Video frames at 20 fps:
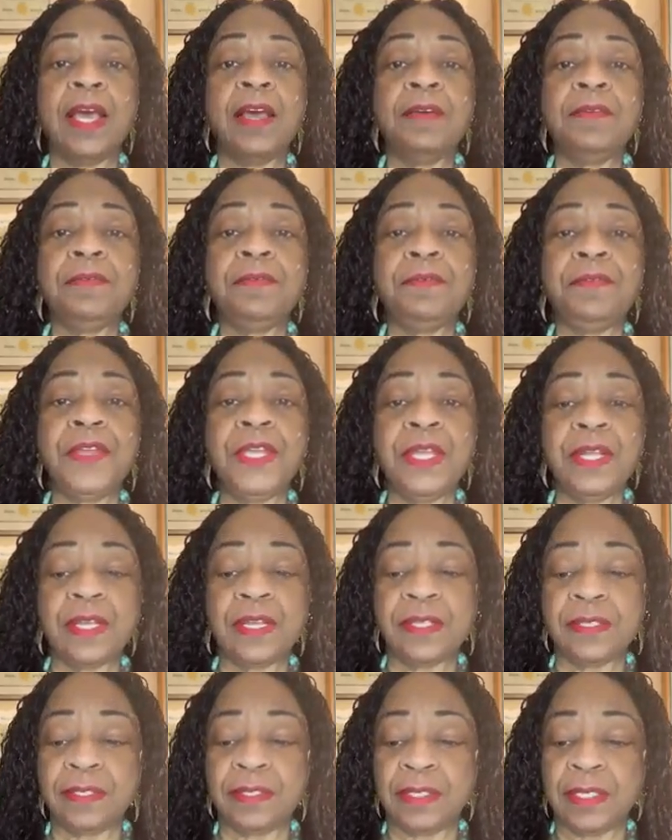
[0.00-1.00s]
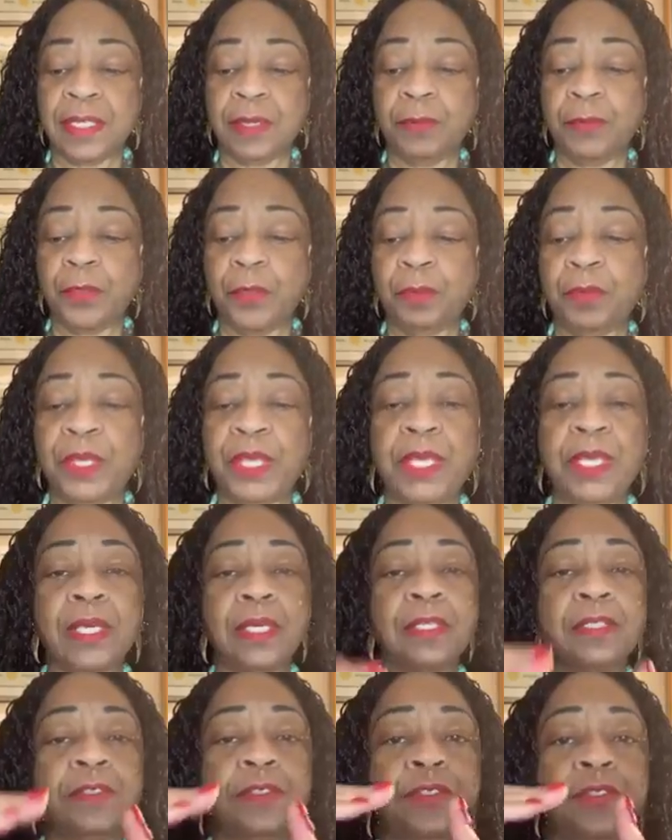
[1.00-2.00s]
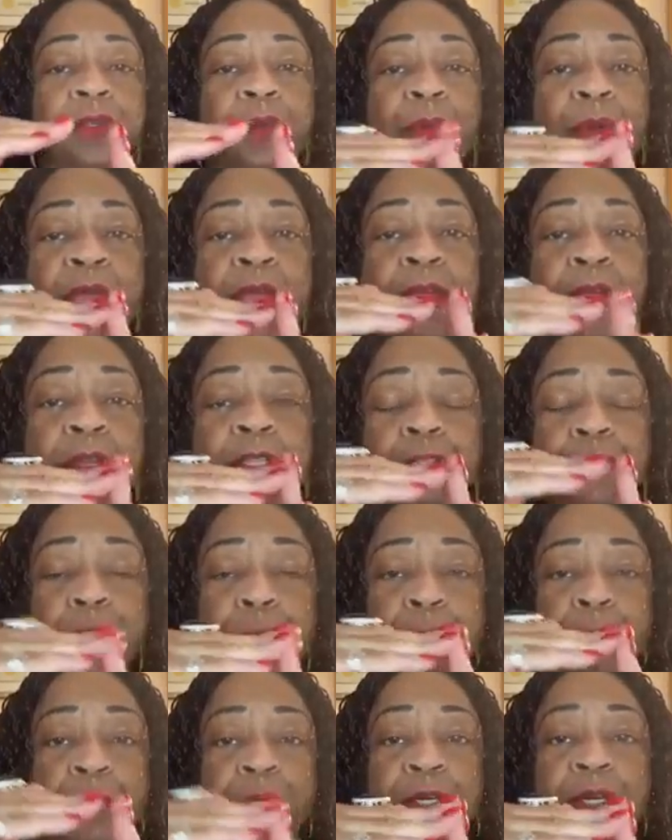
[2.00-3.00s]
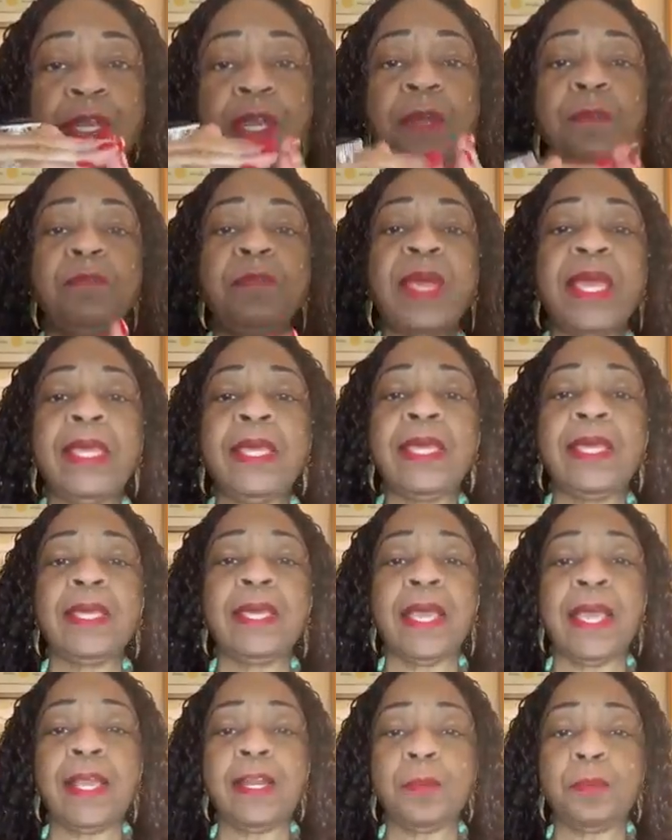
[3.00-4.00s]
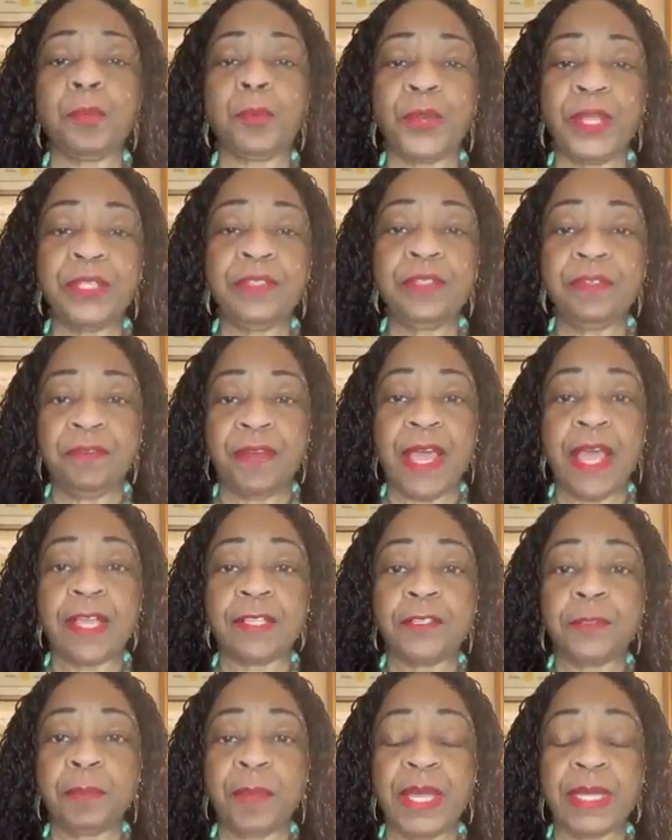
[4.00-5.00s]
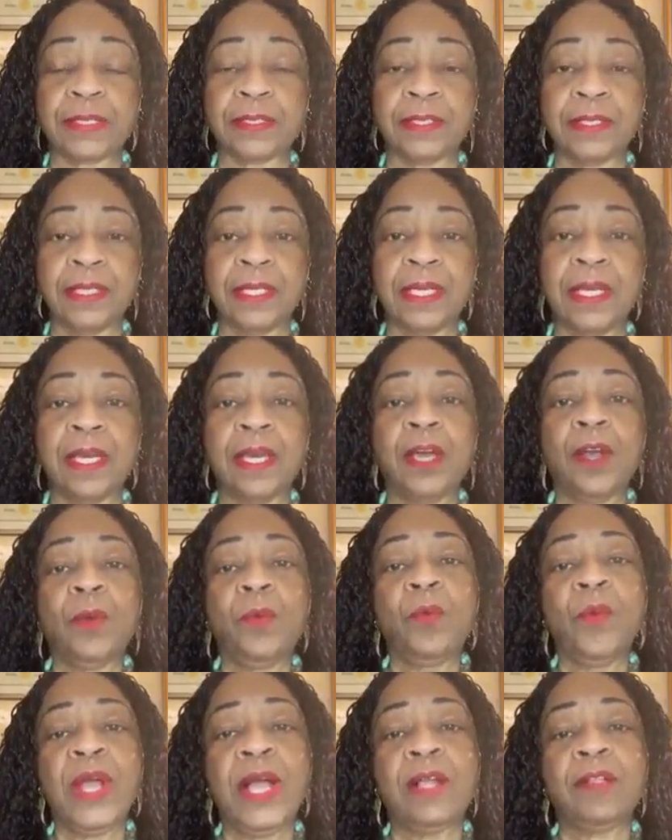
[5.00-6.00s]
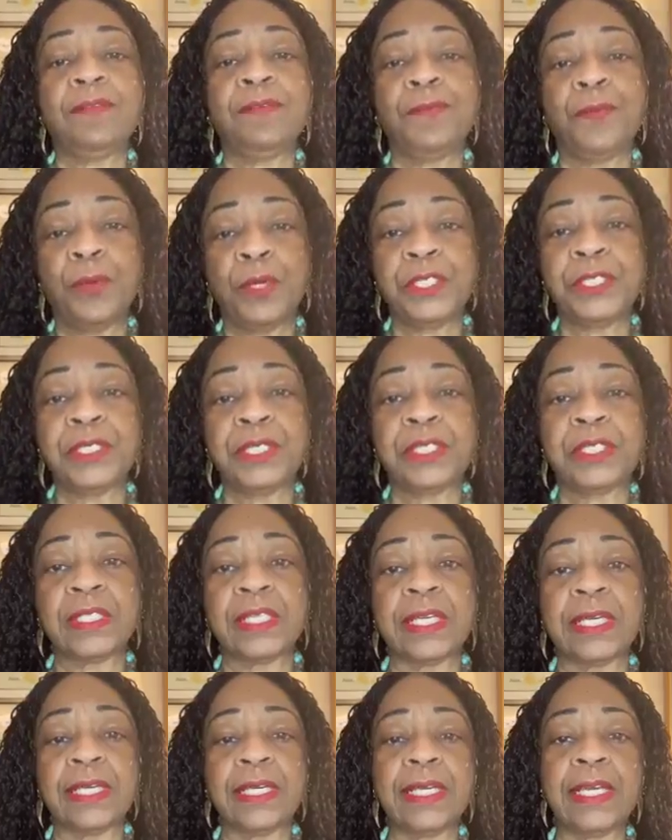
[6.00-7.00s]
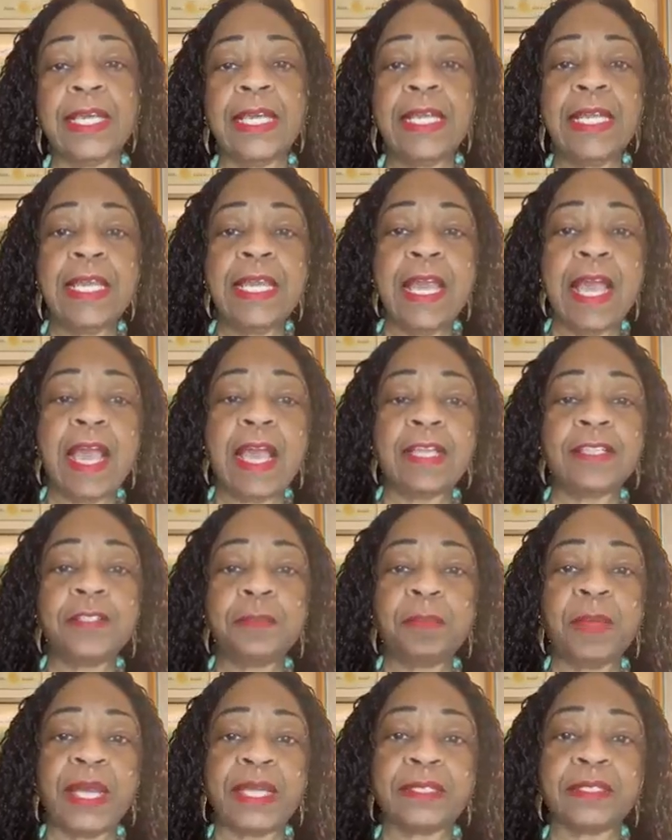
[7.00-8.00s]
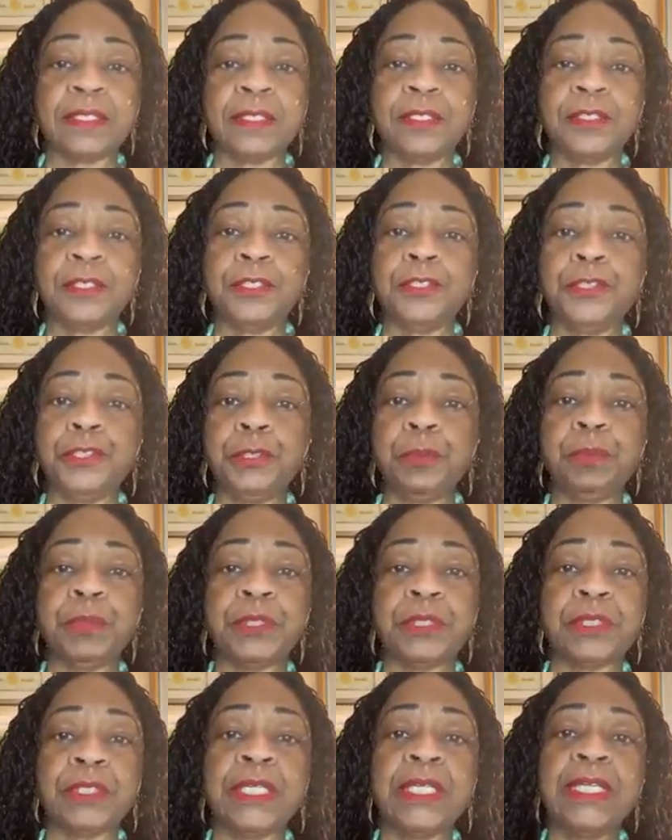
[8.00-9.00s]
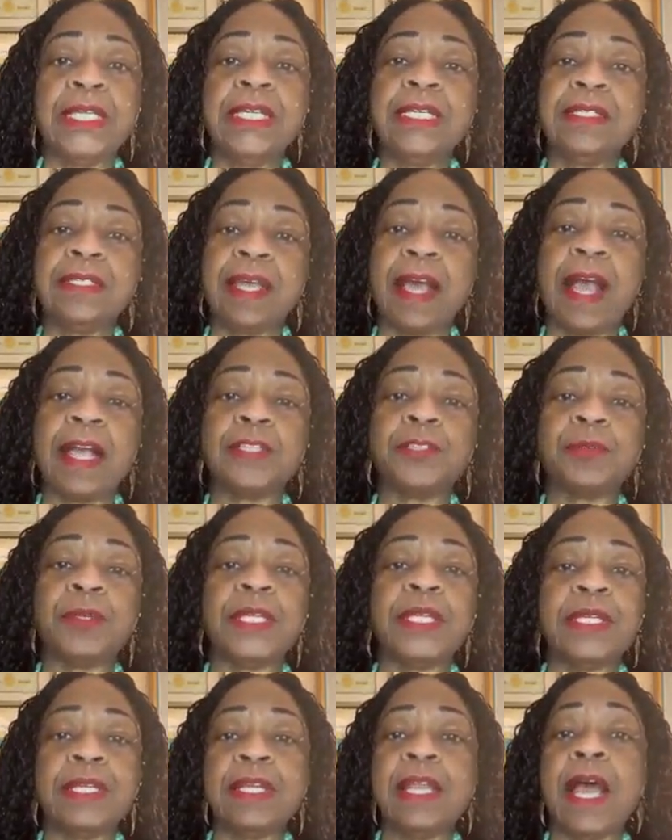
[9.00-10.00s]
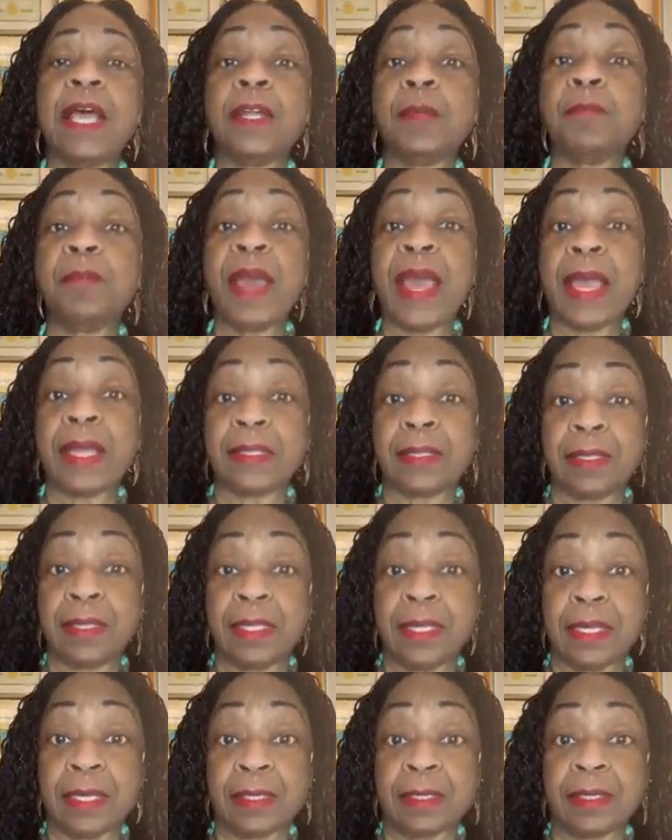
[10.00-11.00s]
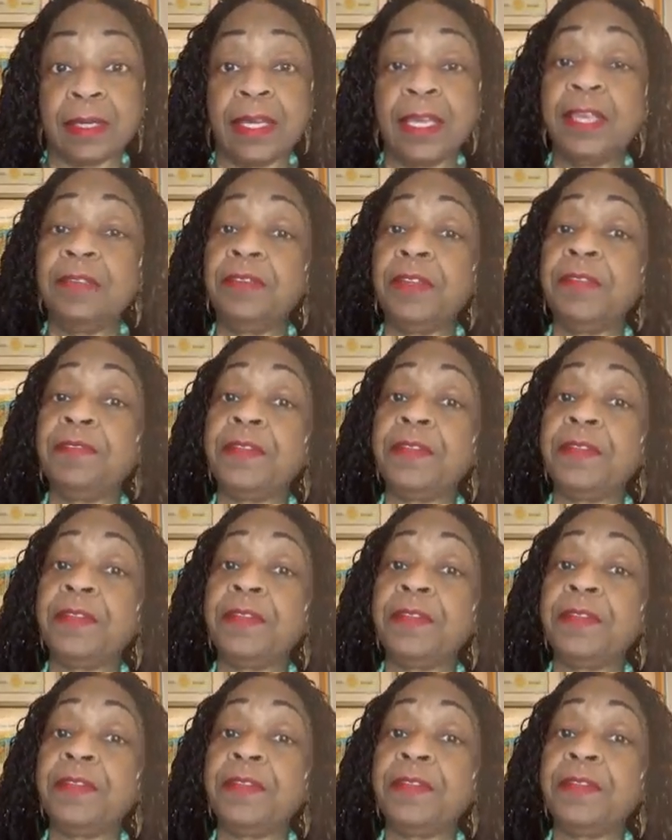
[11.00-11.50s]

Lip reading: Venus will be square Jupiter, making an abrasive aspect. Well, fortunately, any aspect to Jupiter is actually not a bad thing. even if